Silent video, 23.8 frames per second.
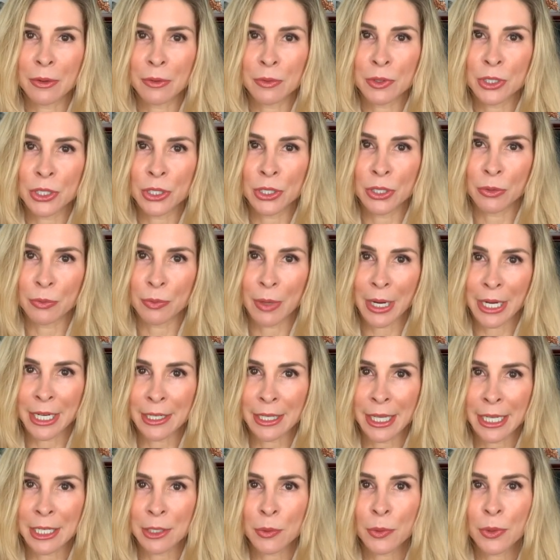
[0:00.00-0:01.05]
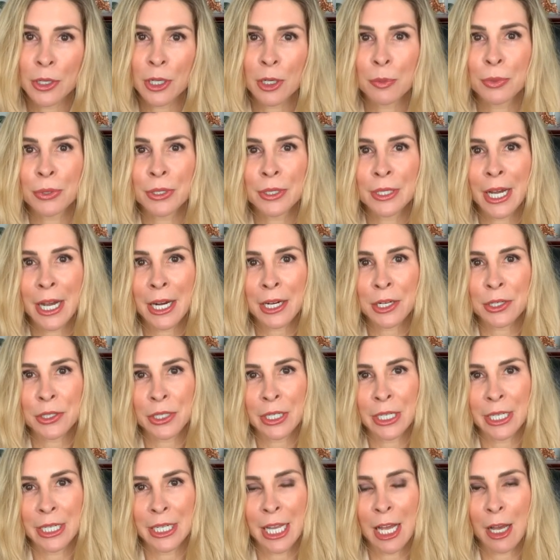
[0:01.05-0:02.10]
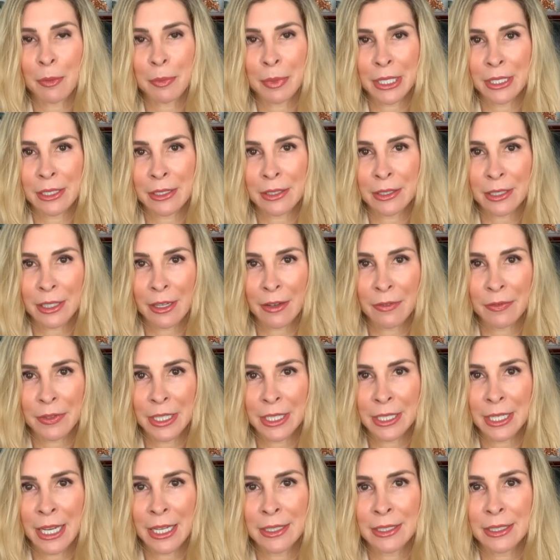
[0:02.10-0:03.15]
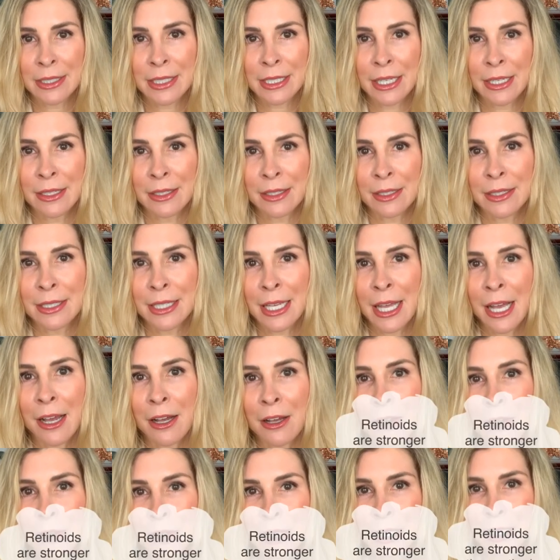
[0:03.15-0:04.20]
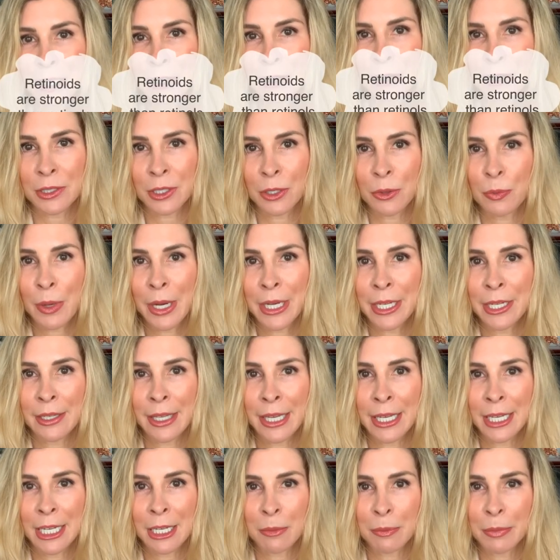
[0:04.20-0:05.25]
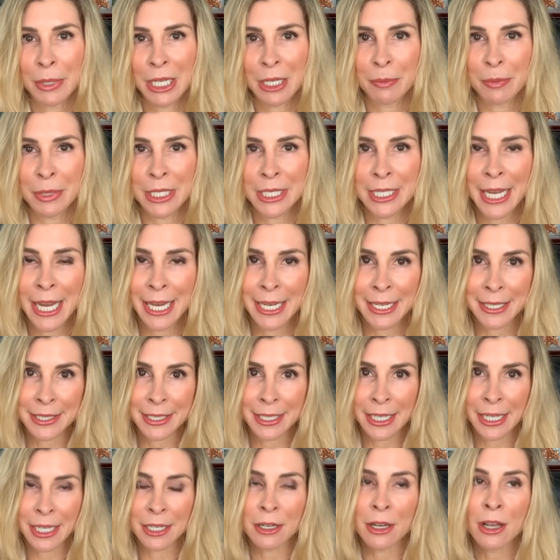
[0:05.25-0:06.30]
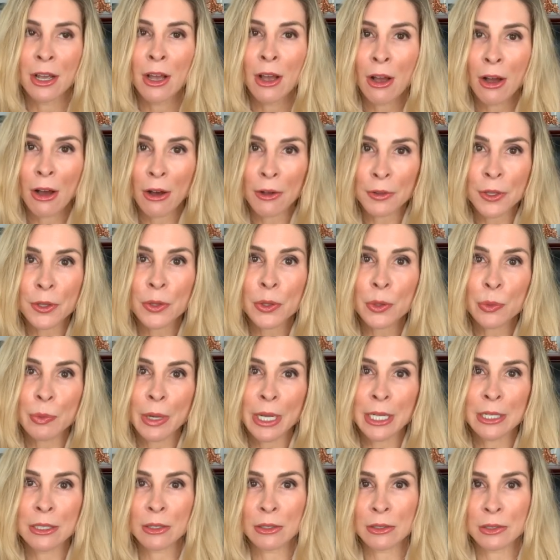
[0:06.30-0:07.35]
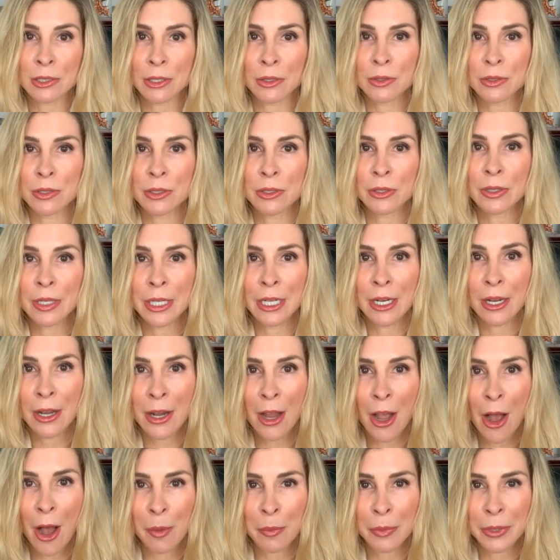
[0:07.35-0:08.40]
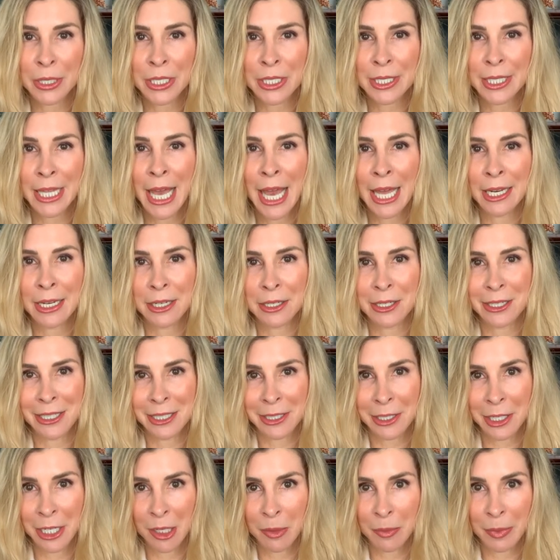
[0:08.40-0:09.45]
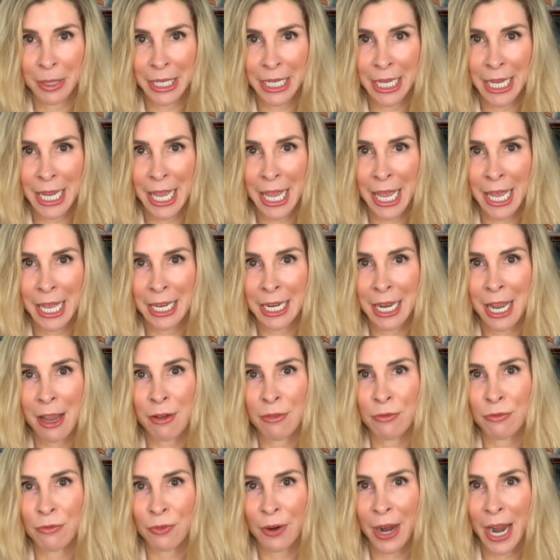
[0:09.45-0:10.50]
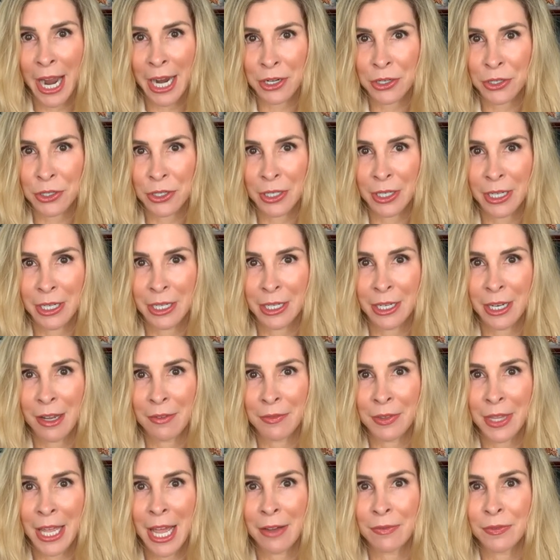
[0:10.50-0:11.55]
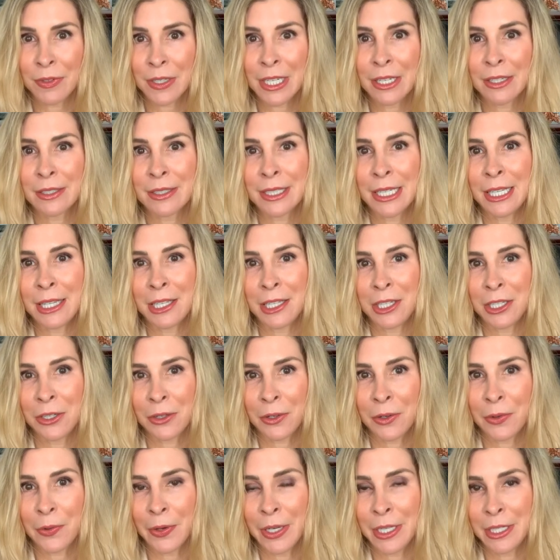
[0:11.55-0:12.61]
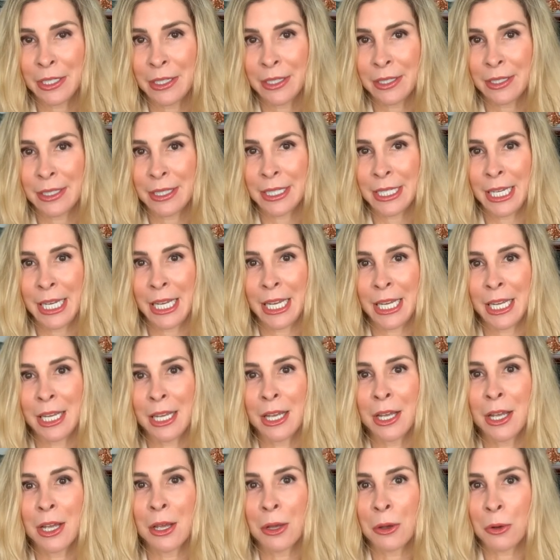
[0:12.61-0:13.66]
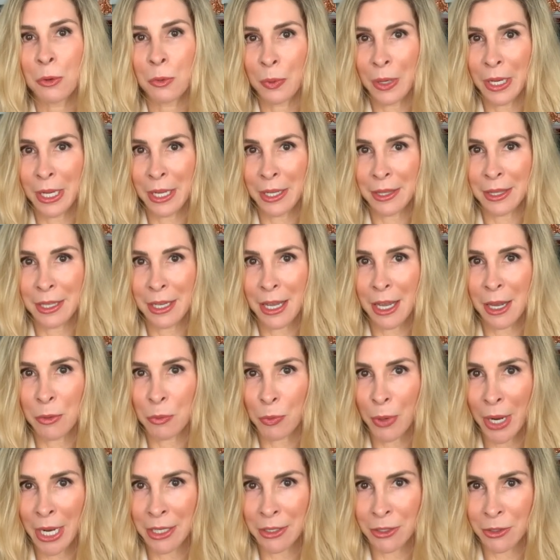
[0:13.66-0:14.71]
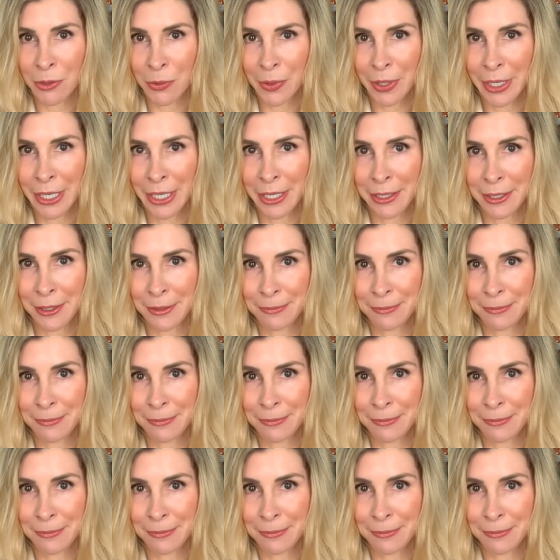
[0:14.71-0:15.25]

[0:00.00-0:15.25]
to regulate oil production, helping to slough the dead skin cells, and also regulating pigmentation. Although the retinols are still going to accomplish that, it's just going to be at a fraction of the efficacy that you're going to see with a retinoid.